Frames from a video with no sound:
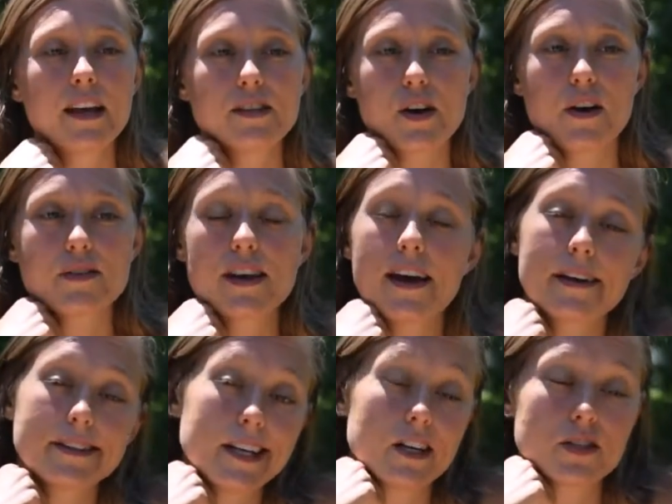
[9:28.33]
And so I was like,
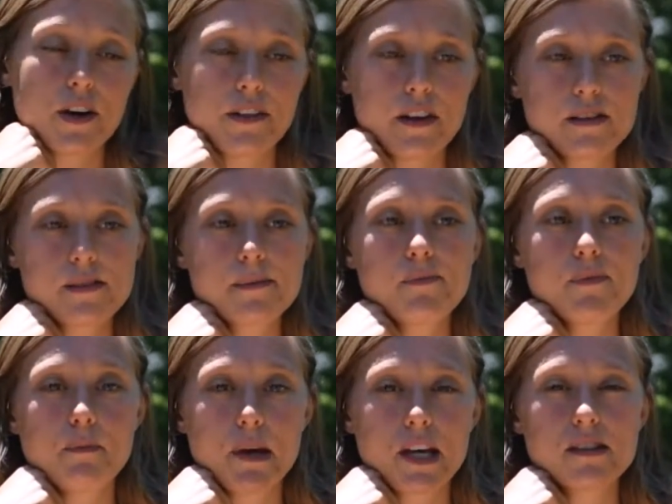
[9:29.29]
I'll try this
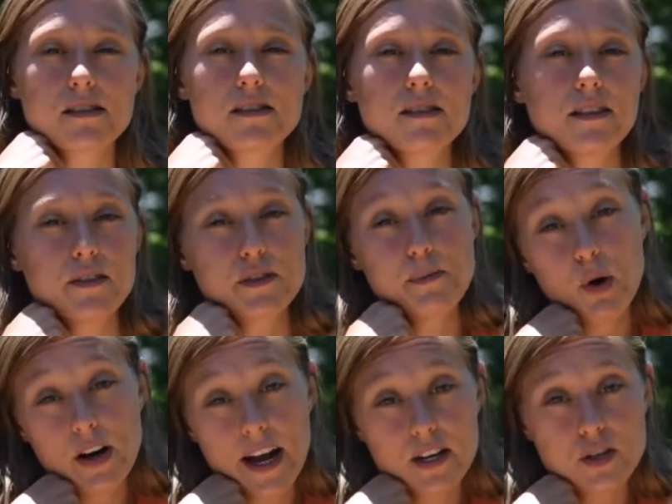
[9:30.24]
because it's
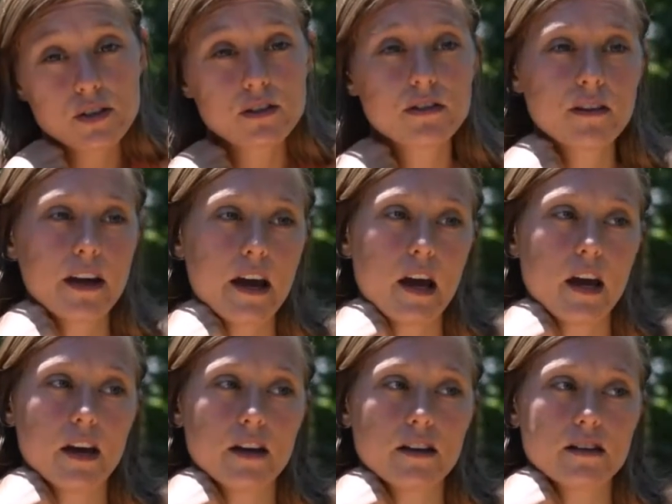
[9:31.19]
more natural,
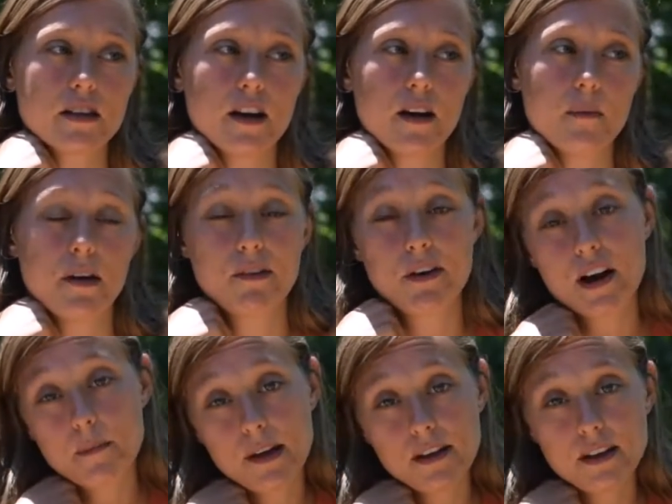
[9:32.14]
and they
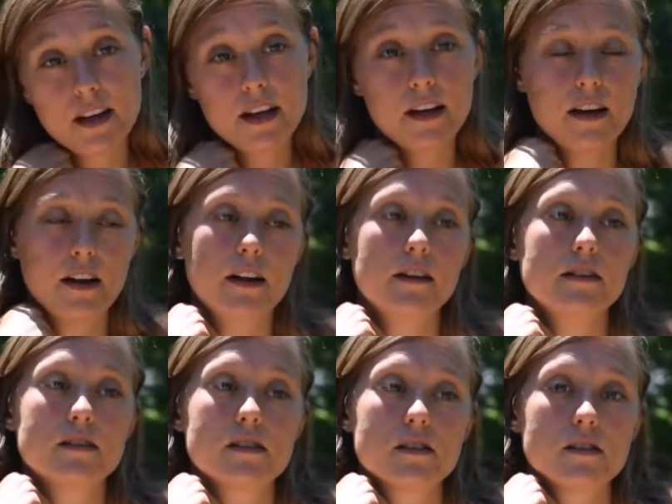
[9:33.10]
recommend it.
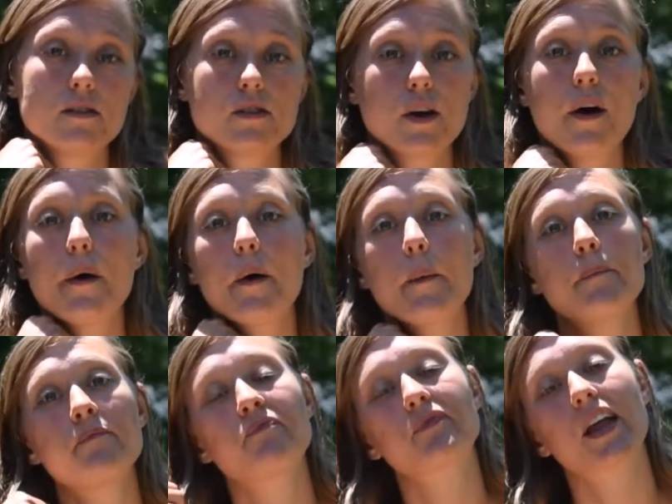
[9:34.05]
And so
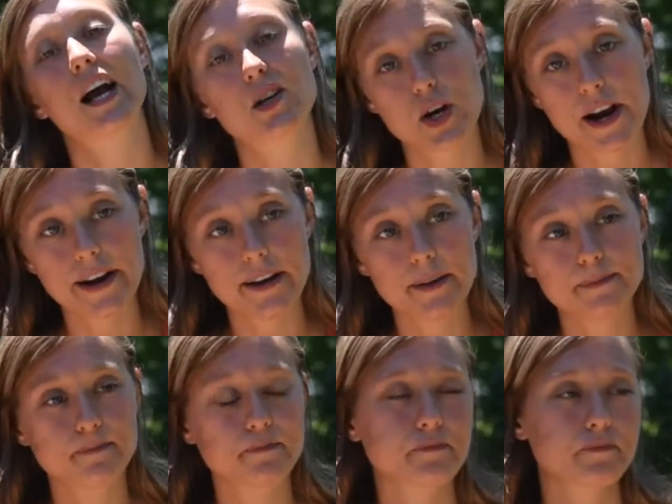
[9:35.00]
I tried it,
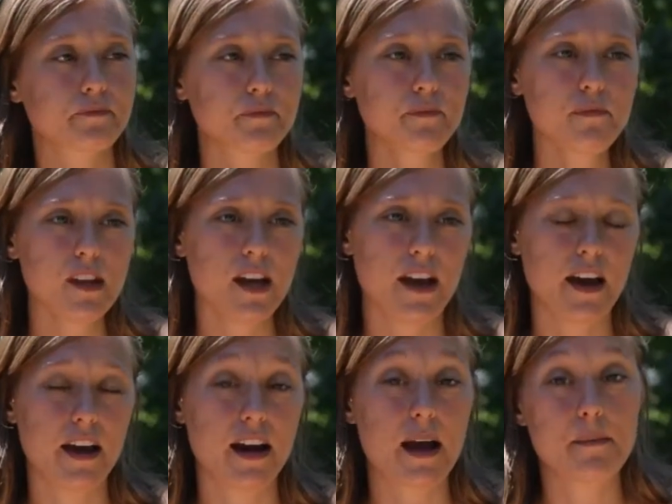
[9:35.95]

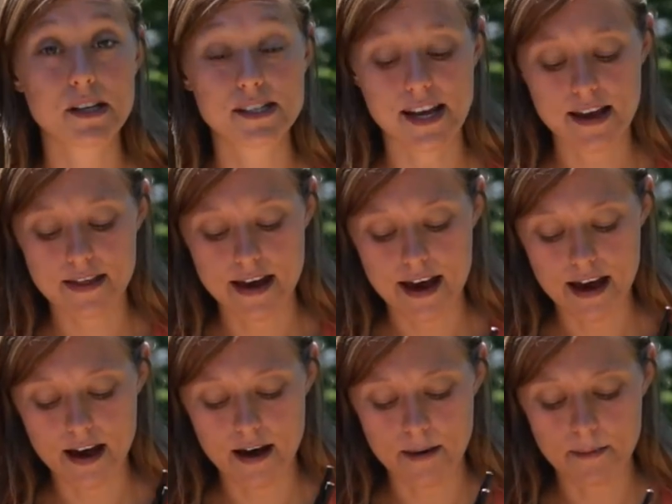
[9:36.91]
and I must say that